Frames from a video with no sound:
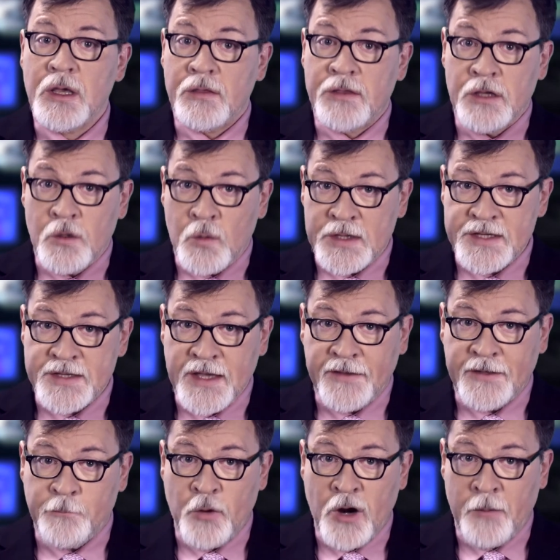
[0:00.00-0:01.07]
The U.S. State
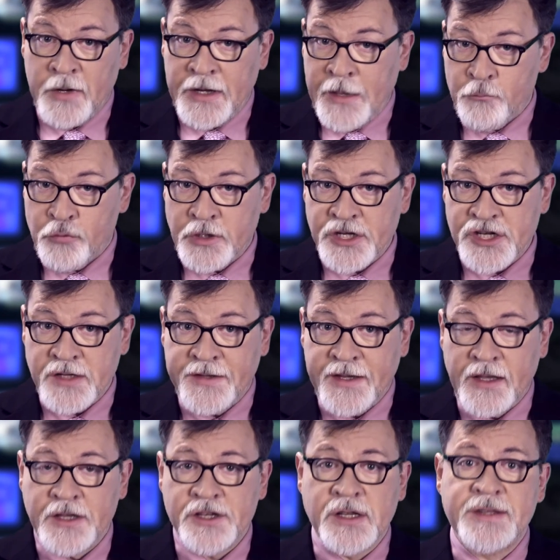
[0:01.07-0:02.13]
Department and British
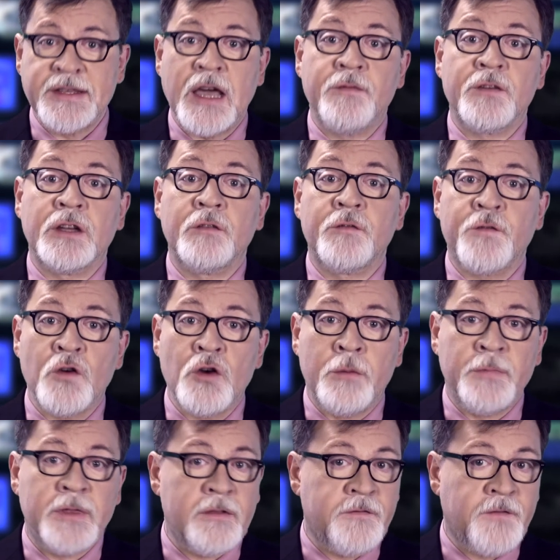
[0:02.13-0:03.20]
intelligence have
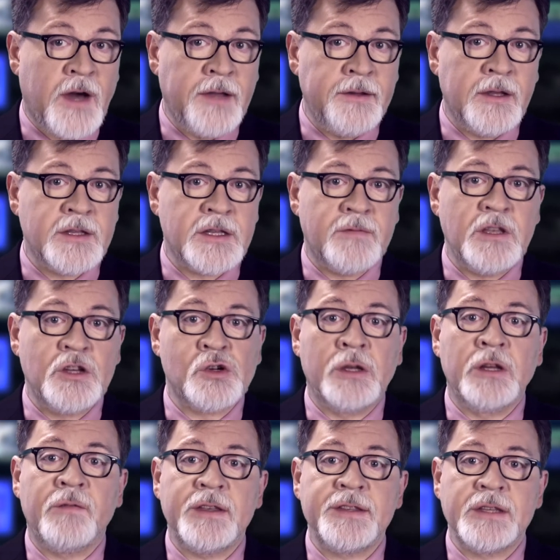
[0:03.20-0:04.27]
confirmed the findings of the
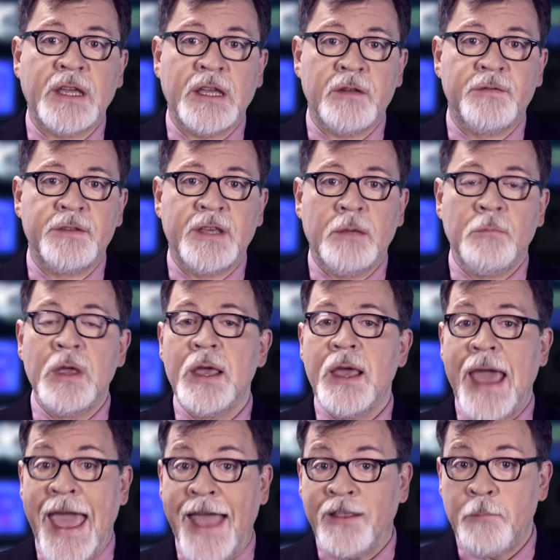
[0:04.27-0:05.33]
Joint Investigative Team
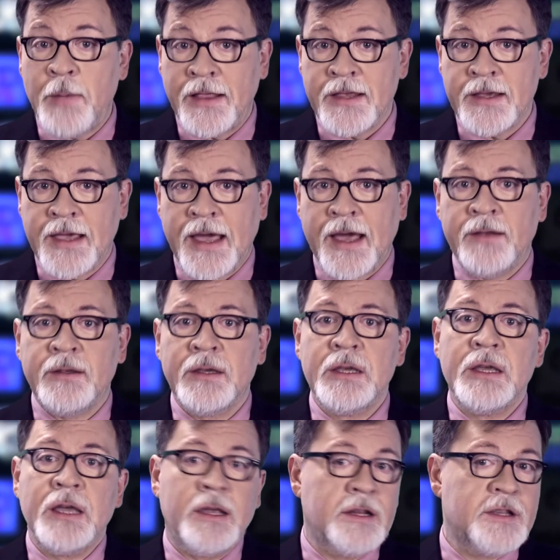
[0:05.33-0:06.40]
and Bellingcat.
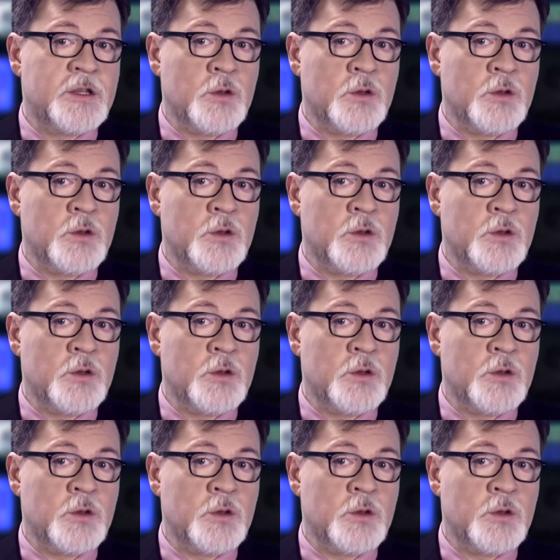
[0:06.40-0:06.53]
In its